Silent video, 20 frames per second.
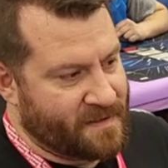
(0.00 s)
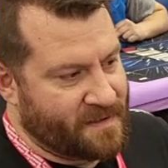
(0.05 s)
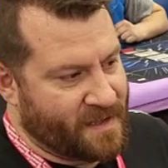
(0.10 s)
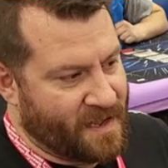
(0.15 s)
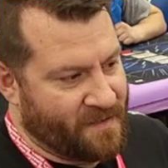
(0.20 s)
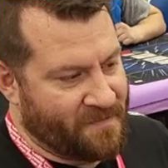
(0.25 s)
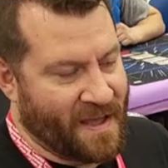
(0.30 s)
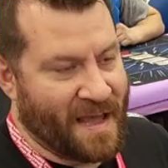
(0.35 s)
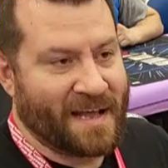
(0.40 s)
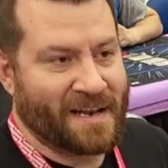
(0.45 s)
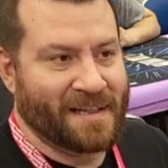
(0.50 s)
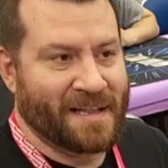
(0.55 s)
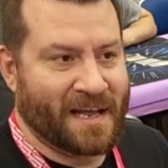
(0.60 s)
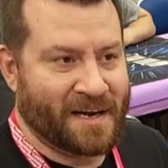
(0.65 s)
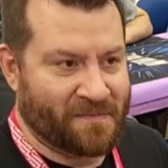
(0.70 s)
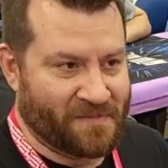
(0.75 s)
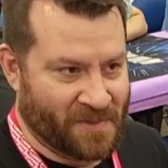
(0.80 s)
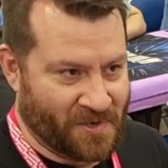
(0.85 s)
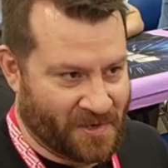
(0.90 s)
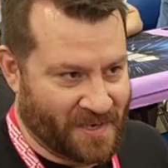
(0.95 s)
I've had a lot
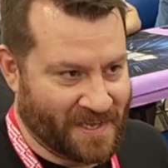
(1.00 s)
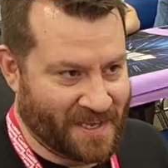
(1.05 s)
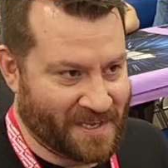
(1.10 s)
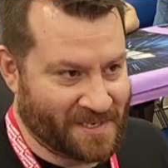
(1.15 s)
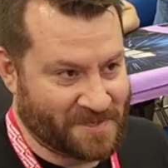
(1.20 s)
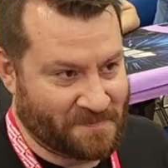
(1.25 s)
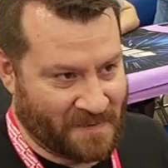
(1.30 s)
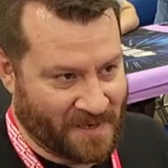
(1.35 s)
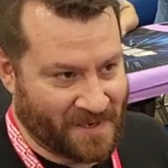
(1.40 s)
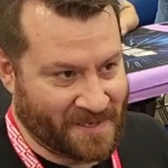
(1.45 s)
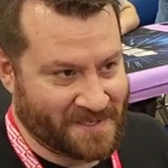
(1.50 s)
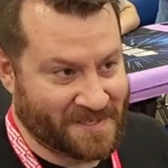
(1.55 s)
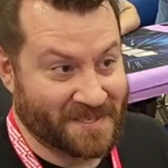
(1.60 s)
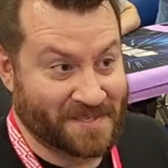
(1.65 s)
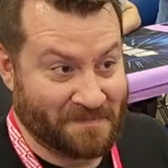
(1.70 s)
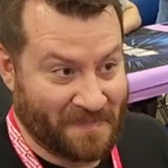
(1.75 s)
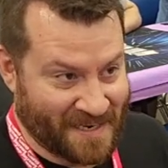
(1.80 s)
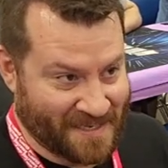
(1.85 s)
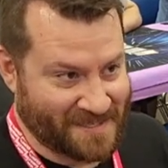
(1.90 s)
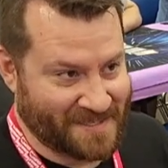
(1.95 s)
of learning experiences
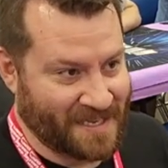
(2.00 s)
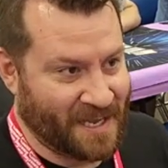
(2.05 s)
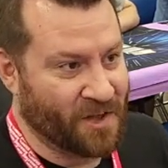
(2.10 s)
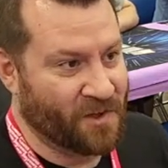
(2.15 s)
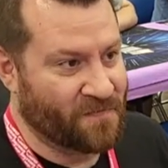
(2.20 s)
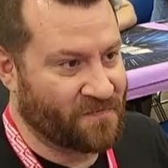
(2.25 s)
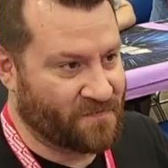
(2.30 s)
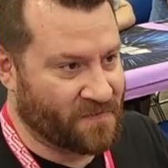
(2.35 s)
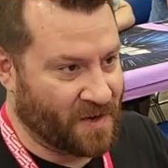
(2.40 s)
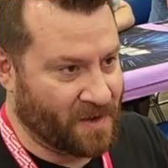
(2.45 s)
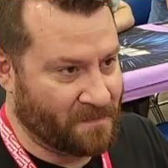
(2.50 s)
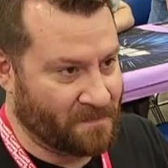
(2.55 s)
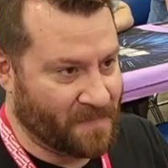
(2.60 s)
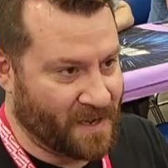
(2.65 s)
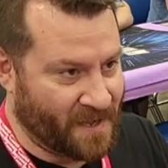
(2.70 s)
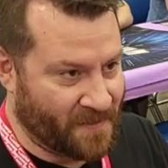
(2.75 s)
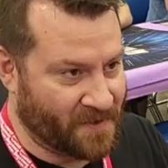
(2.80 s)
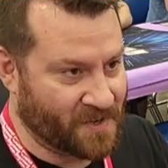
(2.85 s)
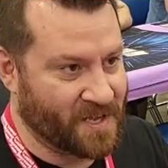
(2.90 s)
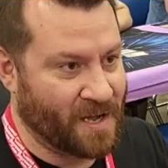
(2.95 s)
myself from
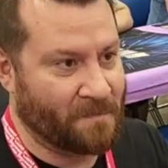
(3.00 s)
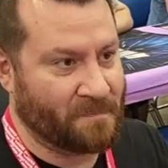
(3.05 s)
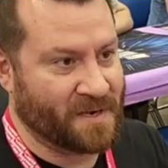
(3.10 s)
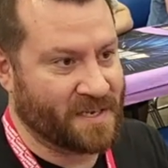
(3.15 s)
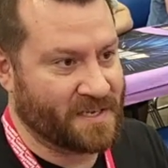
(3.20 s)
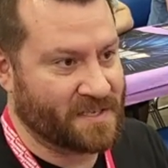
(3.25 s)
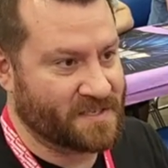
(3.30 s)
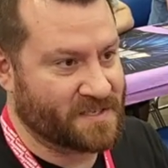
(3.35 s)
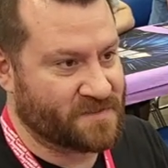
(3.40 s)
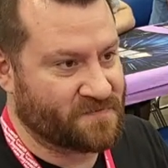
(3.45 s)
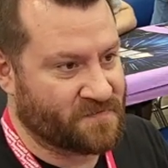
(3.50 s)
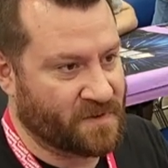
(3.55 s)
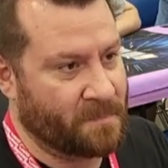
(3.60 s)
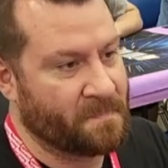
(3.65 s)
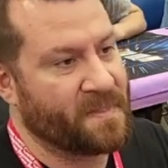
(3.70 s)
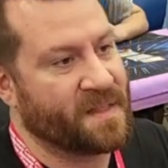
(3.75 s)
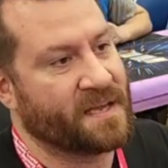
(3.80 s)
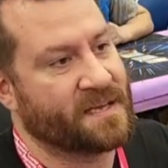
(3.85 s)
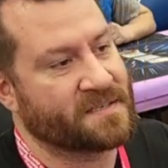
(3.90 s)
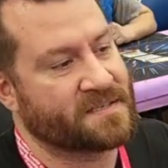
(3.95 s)
other companies,
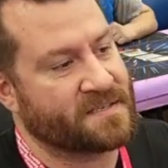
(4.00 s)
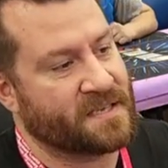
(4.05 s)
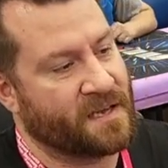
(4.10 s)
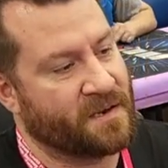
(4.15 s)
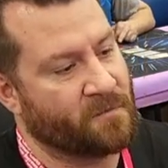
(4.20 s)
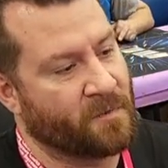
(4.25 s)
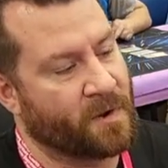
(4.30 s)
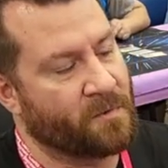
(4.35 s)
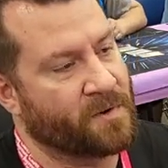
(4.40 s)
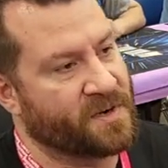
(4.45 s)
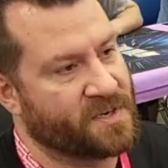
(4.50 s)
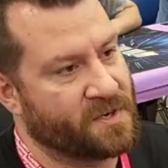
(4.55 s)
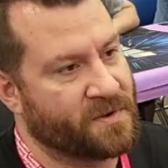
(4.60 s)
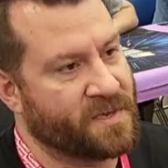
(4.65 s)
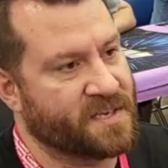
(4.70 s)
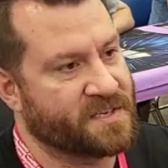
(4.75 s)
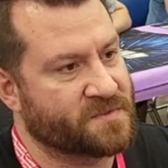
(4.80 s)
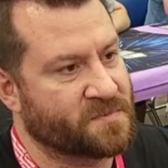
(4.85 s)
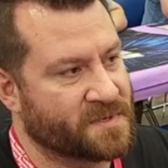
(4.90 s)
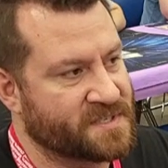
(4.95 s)
from this, and what we're
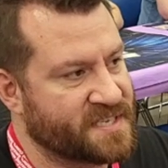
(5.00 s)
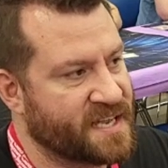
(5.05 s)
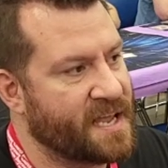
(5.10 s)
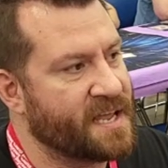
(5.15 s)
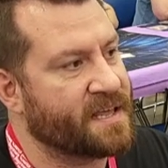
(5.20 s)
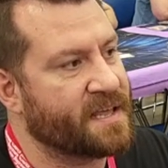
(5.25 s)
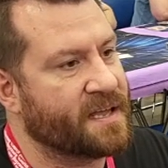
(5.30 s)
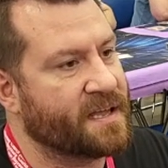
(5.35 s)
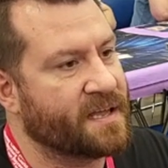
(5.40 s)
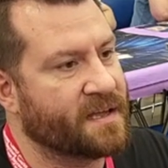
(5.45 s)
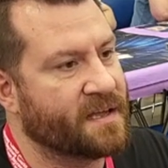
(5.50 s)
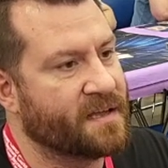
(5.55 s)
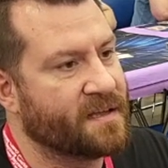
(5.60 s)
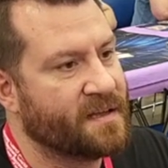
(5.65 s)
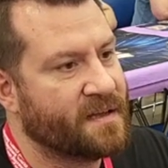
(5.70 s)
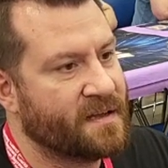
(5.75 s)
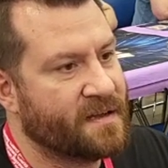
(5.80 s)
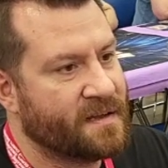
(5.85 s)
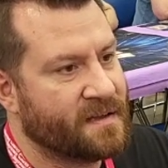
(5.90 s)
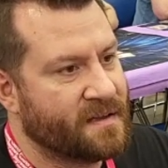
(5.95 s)
doing is we're taking
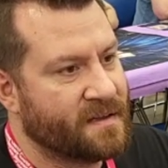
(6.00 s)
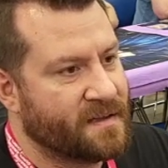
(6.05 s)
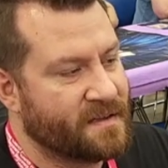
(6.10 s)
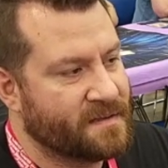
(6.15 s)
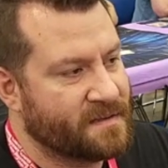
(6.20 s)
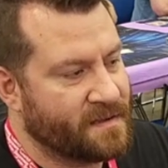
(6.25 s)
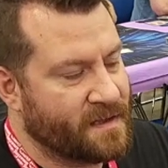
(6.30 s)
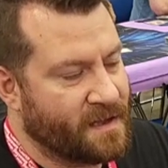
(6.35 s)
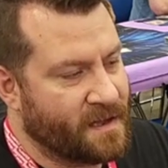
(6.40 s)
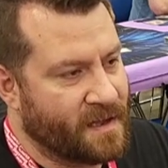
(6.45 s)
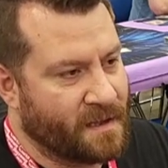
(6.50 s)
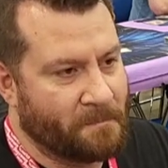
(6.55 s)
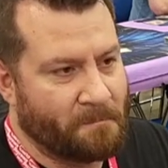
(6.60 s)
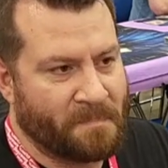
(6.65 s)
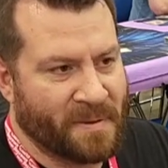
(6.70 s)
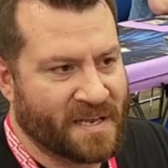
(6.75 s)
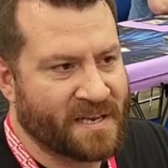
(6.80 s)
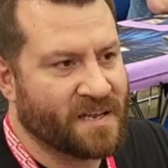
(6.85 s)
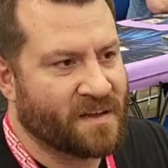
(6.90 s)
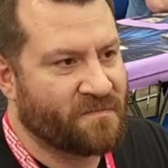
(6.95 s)
a
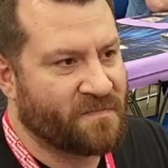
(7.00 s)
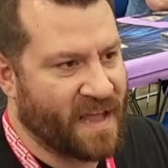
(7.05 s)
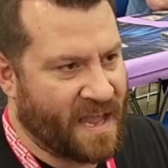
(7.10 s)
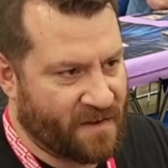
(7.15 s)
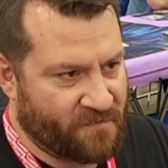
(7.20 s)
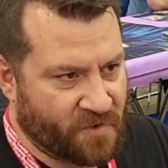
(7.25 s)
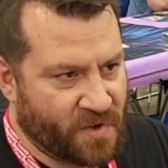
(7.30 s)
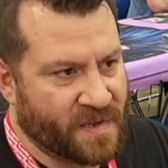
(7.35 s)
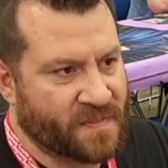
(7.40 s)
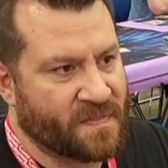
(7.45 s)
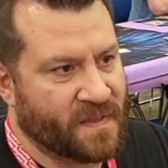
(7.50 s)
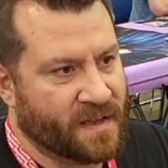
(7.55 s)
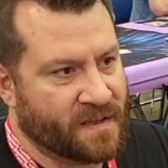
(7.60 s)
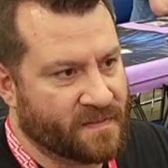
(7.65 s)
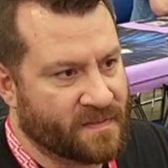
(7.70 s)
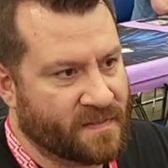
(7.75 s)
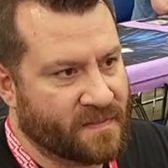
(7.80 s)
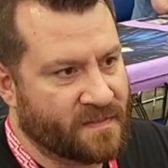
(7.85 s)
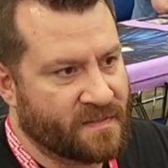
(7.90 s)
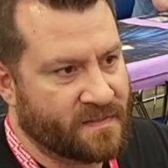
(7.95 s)
bit of
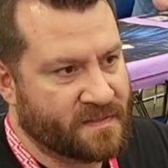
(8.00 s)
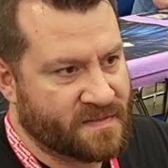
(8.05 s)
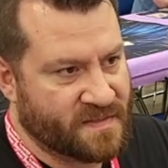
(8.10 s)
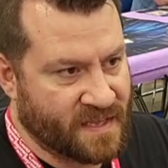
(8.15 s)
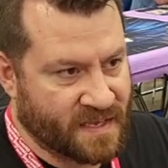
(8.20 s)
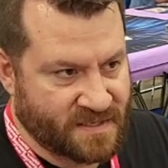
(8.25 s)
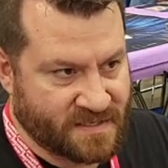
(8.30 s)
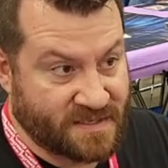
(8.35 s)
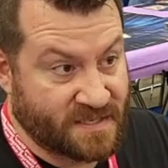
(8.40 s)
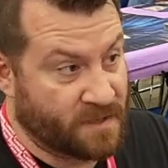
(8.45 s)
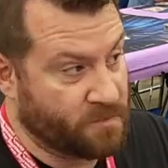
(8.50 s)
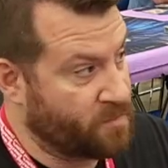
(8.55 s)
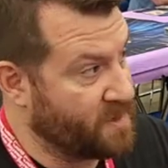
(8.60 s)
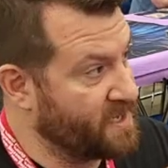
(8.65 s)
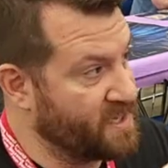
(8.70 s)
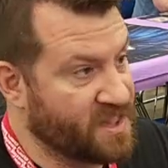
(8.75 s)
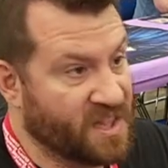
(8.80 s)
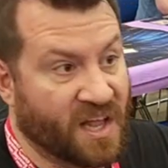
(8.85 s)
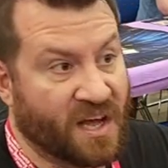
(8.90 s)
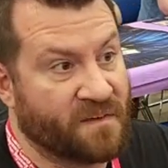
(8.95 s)
everything, things that we
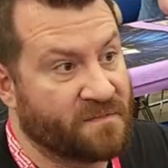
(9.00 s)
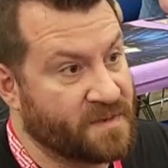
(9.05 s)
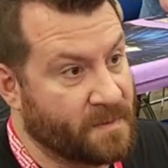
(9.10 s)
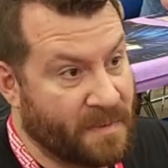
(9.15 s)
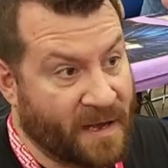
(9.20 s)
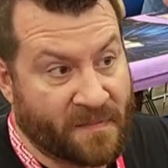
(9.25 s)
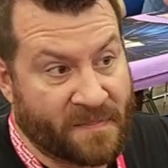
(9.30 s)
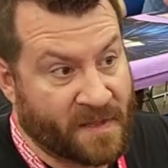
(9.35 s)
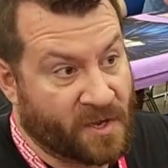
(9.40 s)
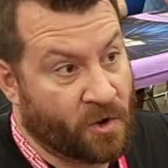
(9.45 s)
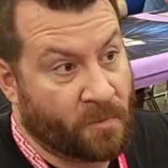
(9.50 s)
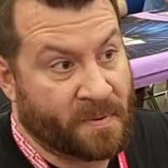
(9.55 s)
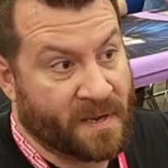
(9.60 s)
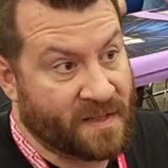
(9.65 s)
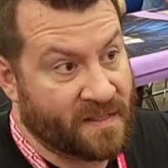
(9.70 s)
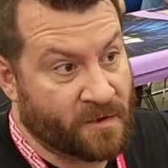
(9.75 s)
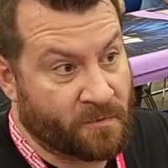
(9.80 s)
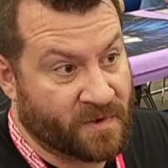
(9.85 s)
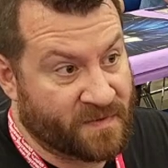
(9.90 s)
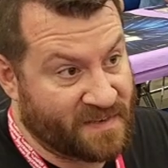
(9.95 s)
loved about the OP
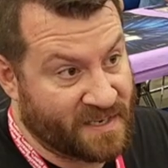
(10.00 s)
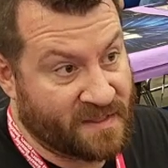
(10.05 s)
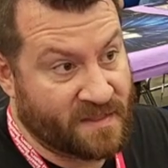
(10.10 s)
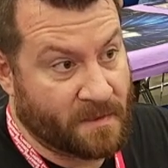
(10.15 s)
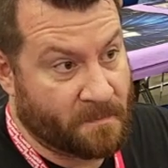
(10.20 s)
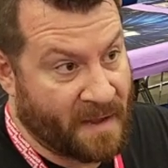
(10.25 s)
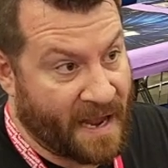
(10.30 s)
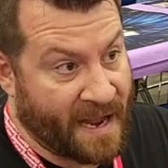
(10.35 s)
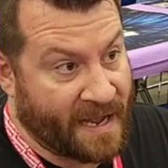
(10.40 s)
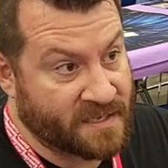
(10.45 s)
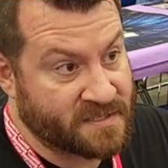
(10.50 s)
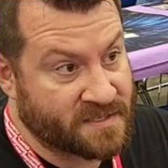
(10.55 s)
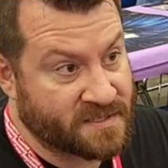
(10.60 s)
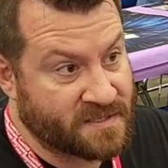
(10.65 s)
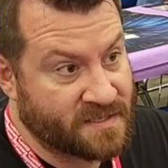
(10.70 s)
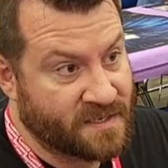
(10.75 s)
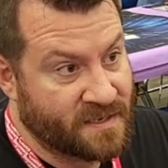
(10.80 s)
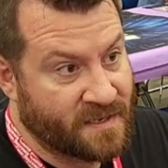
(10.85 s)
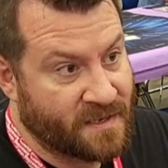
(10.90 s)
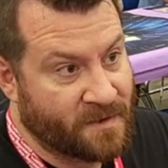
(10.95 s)
that we did in the
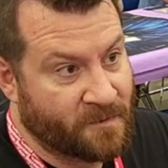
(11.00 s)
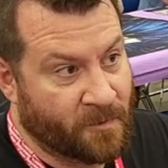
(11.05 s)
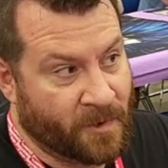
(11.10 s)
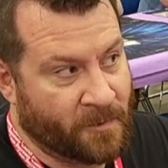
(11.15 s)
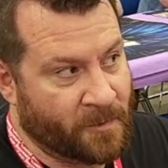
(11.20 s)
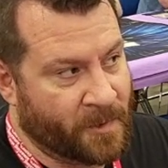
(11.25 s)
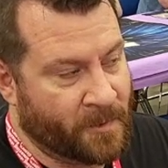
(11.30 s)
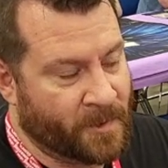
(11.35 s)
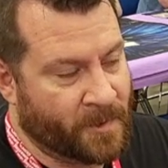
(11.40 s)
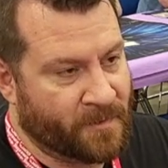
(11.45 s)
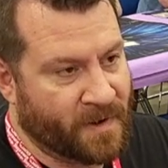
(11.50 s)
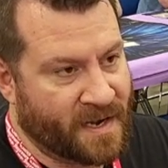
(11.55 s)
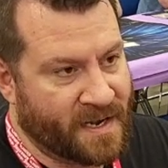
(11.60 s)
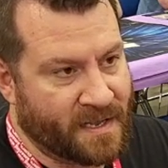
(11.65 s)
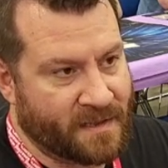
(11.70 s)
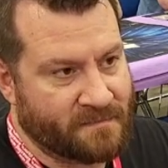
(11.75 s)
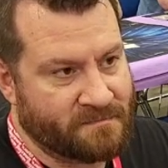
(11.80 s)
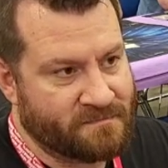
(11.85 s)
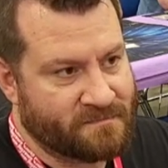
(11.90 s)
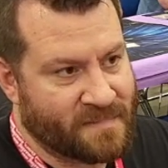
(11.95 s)
past when we were
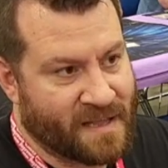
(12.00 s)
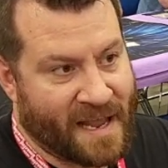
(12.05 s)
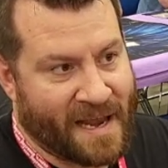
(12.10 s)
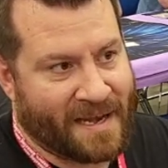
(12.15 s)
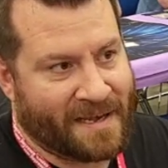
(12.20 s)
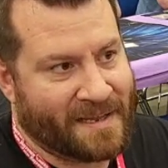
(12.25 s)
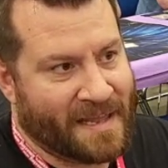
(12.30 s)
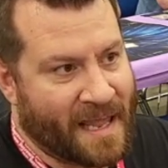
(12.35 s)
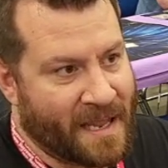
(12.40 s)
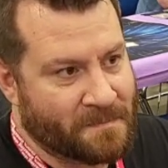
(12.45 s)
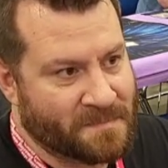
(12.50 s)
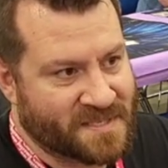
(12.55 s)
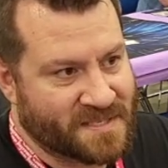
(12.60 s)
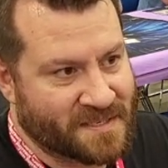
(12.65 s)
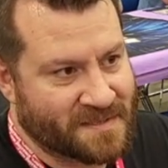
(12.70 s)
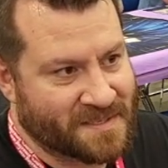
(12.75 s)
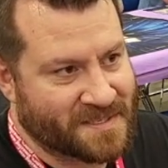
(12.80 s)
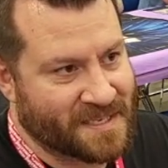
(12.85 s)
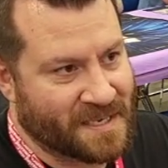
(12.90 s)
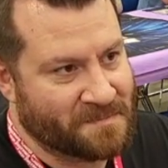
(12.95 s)
running 8 games
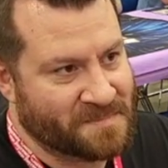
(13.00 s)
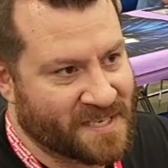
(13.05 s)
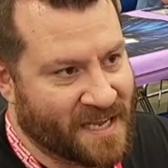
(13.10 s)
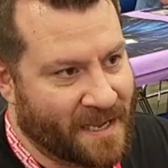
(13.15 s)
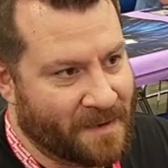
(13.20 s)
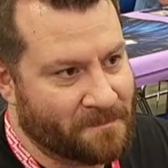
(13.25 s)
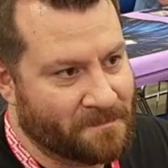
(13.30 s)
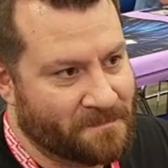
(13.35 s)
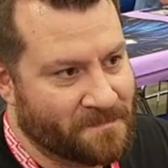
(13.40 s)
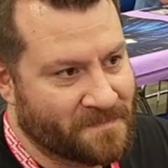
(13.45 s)
at the same time.